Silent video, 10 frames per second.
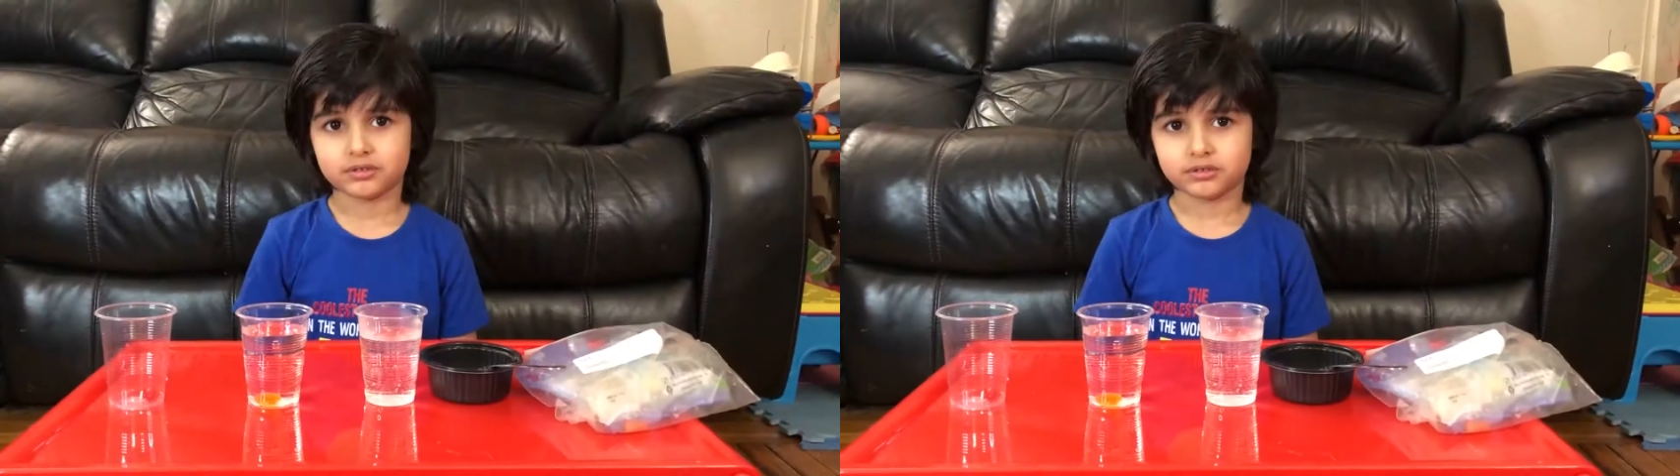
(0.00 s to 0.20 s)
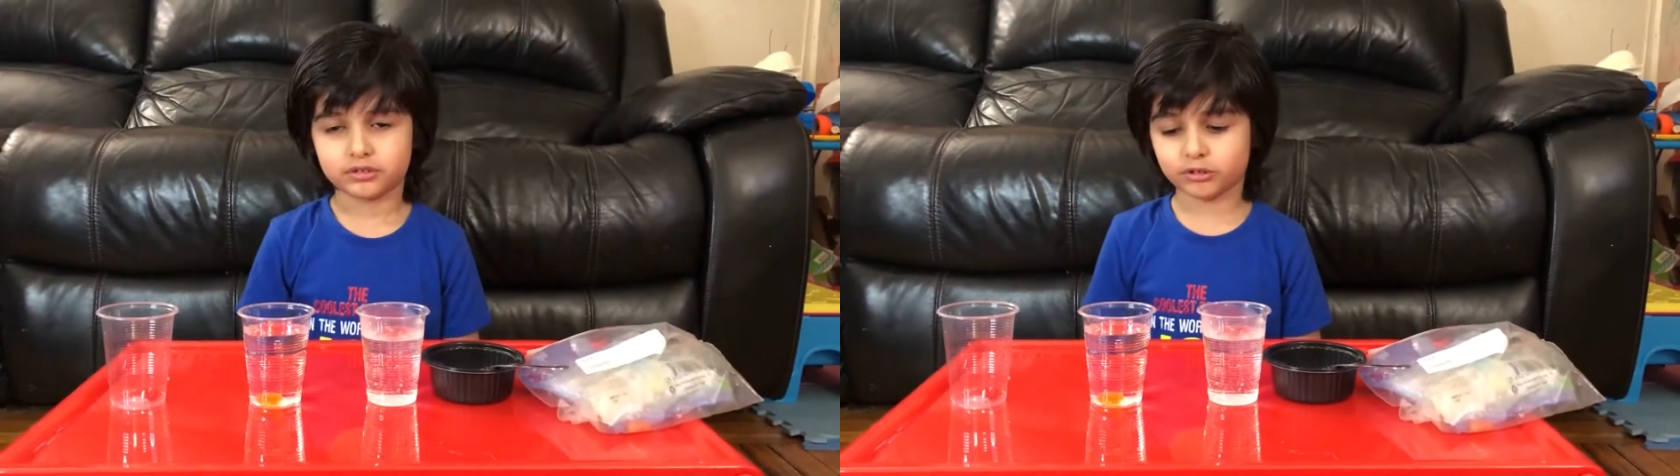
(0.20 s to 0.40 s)

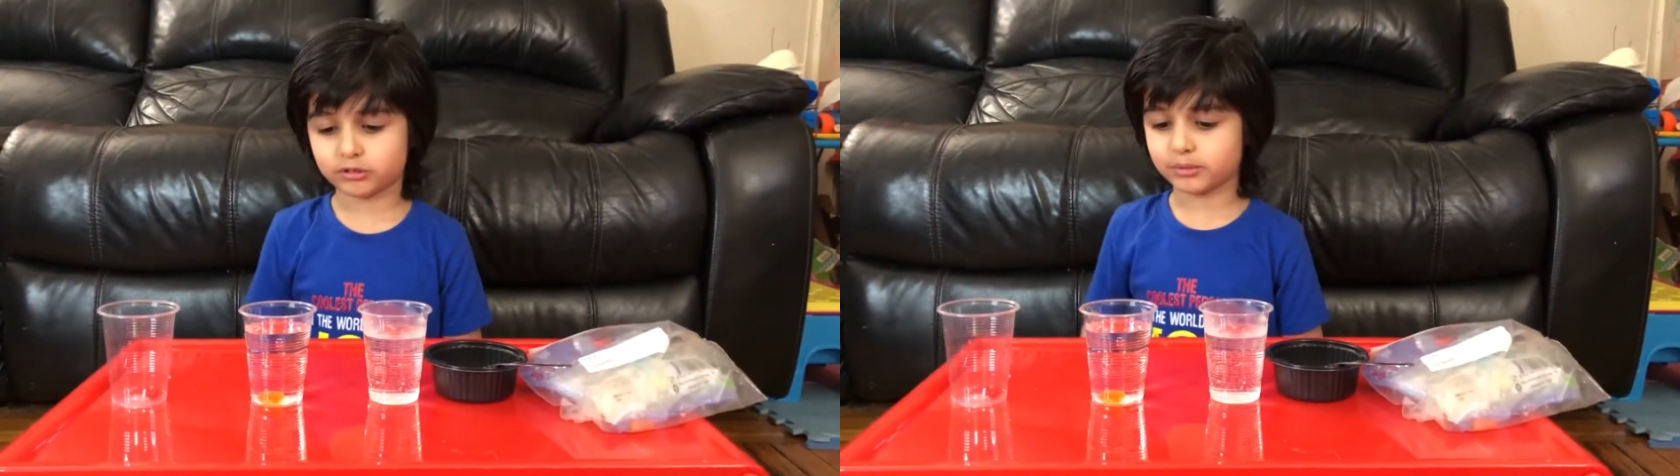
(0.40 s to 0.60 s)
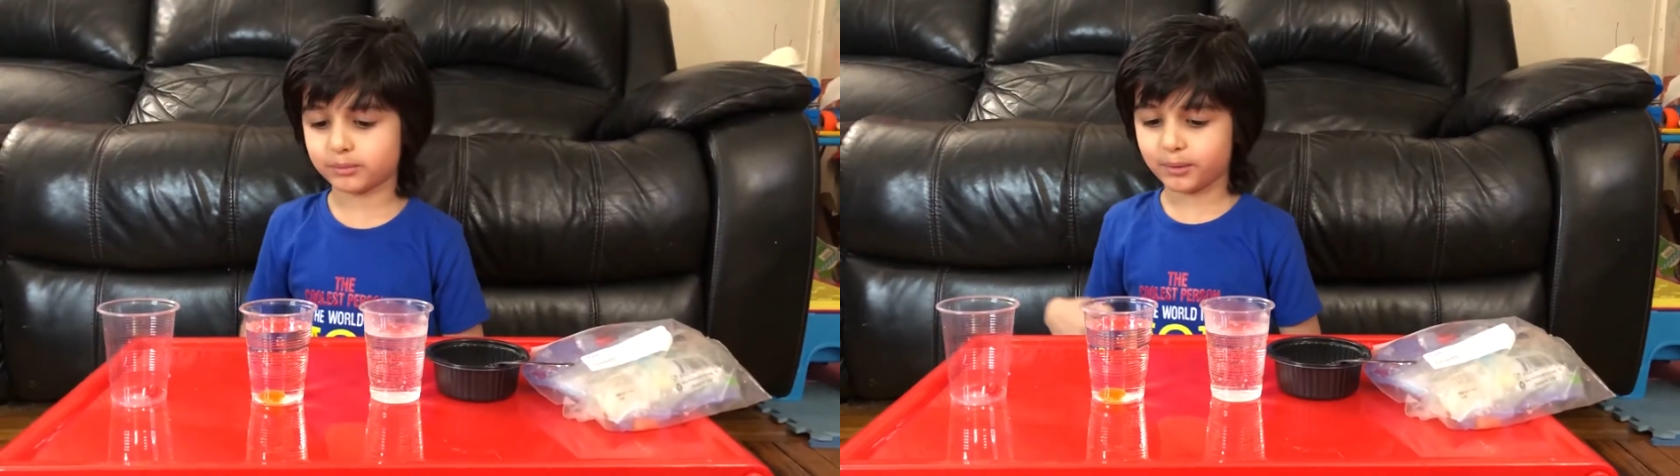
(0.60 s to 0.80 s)
So
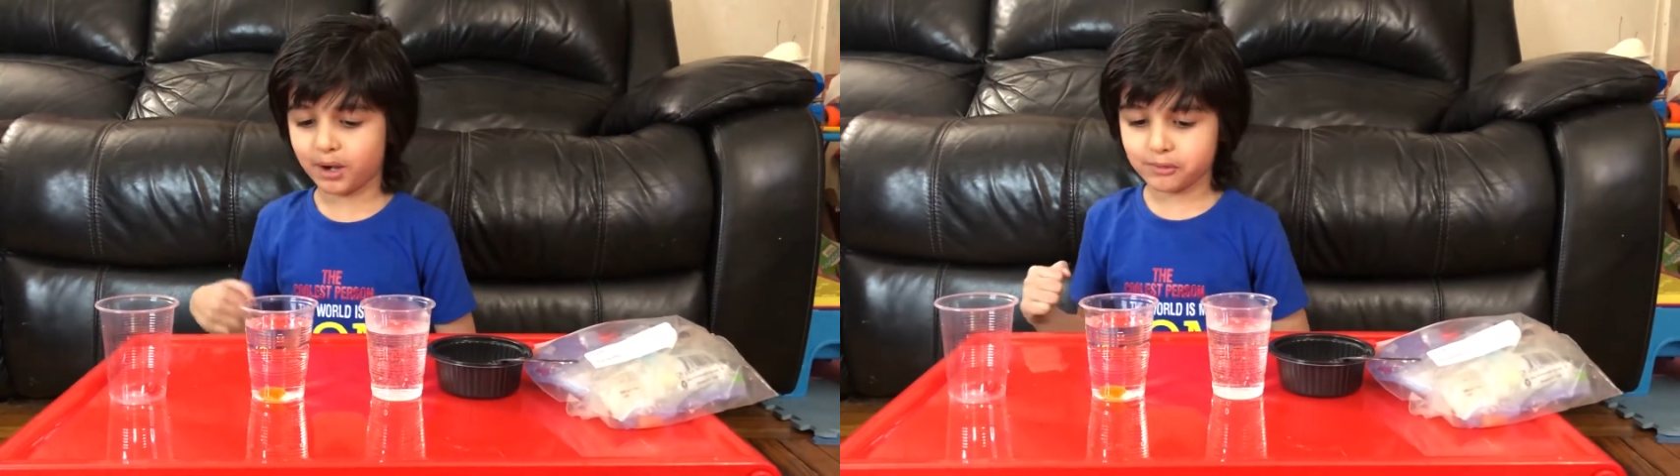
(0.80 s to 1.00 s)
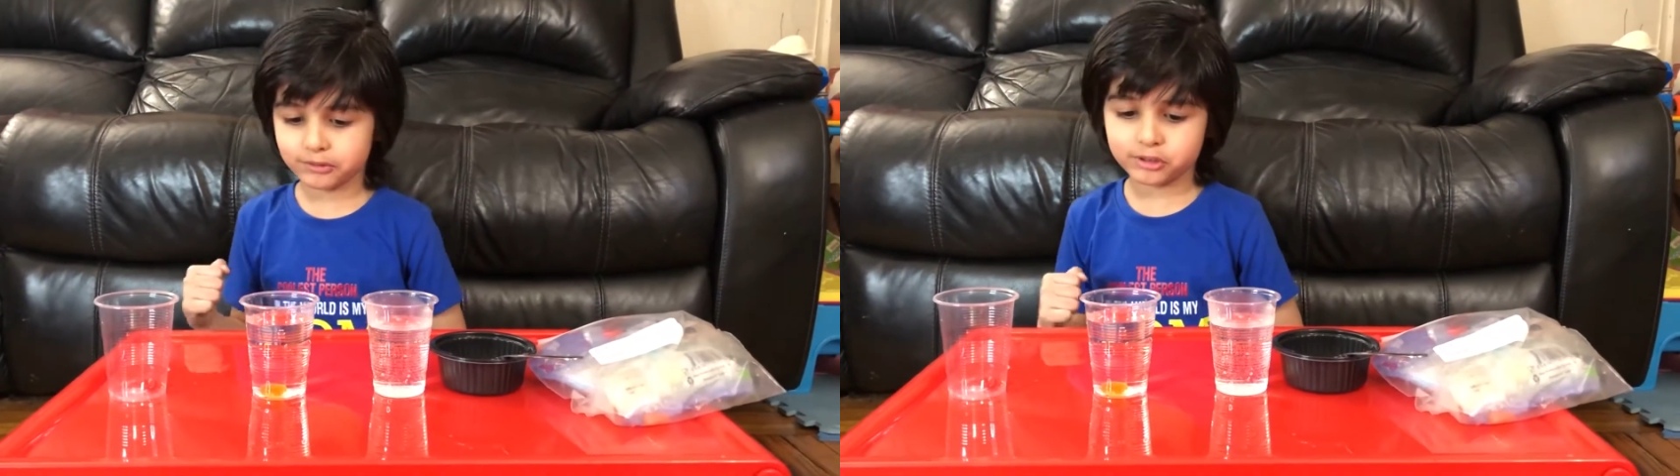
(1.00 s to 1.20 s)

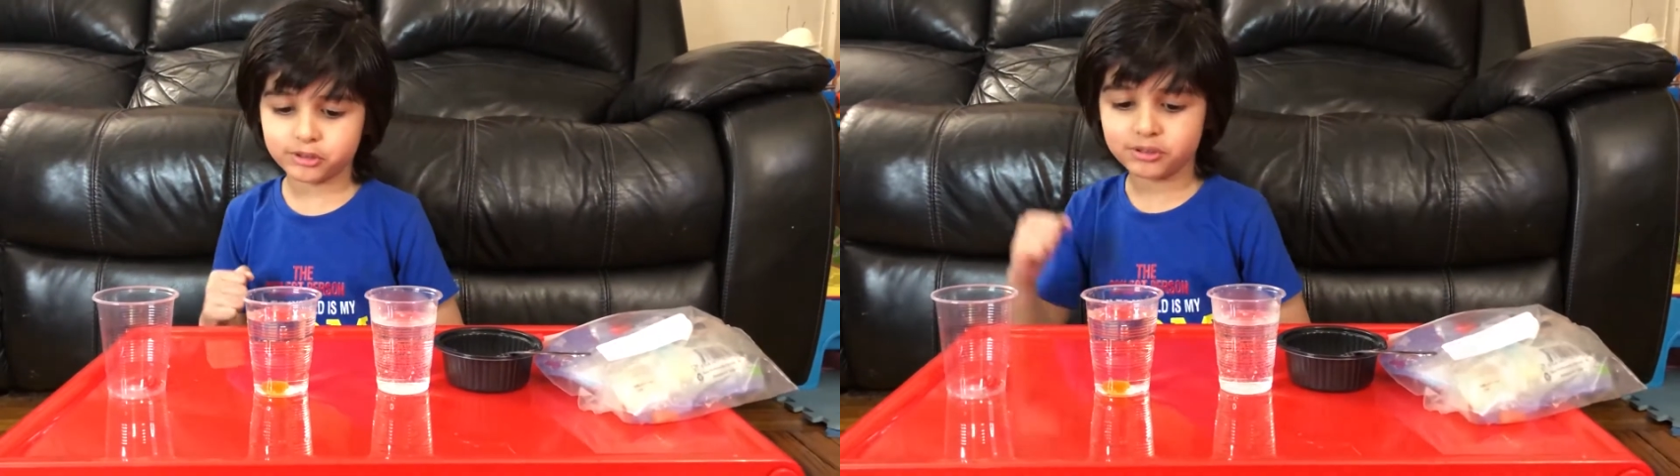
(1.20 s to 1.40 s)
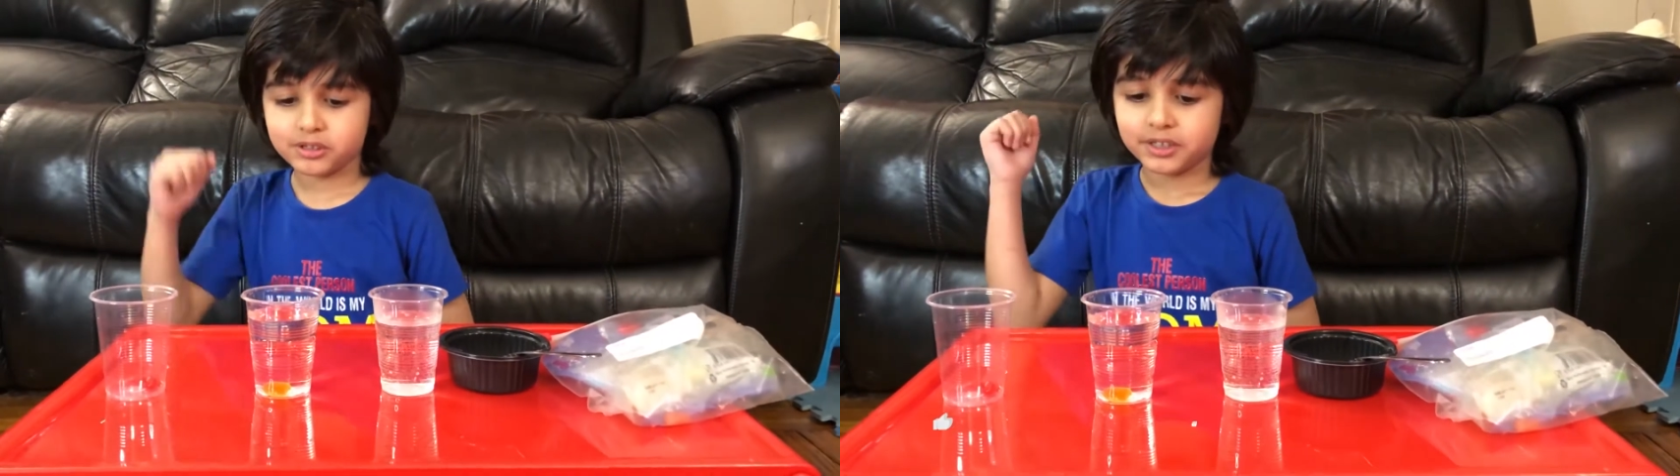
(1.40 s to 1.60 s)

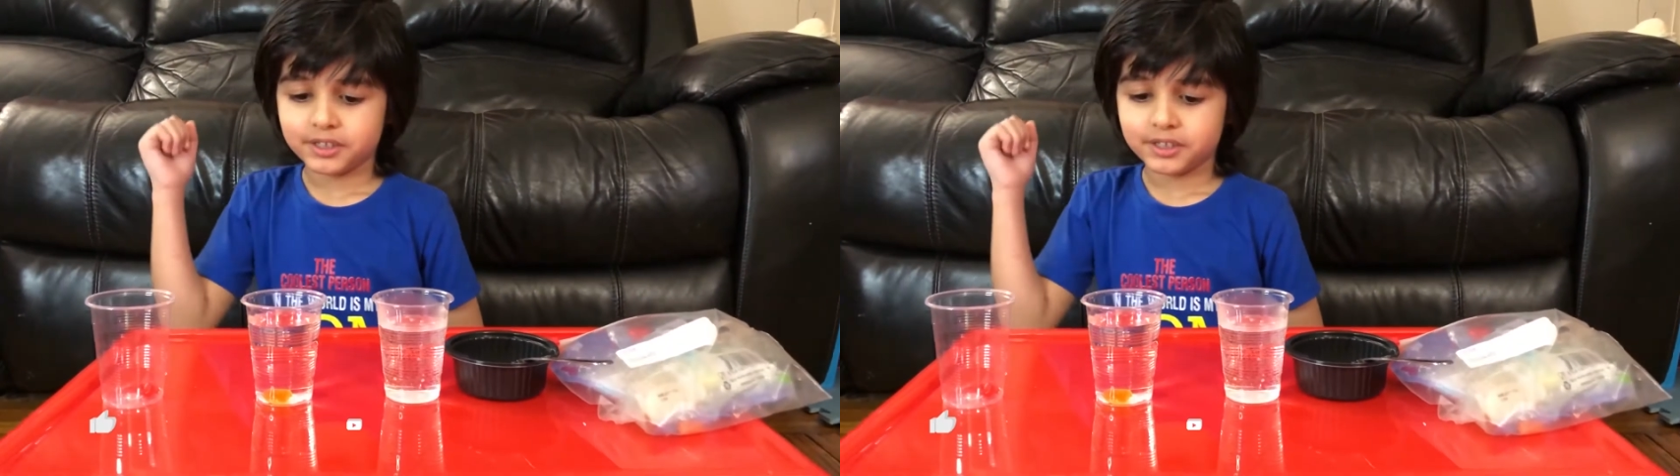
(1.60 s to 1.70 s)
tomorrow,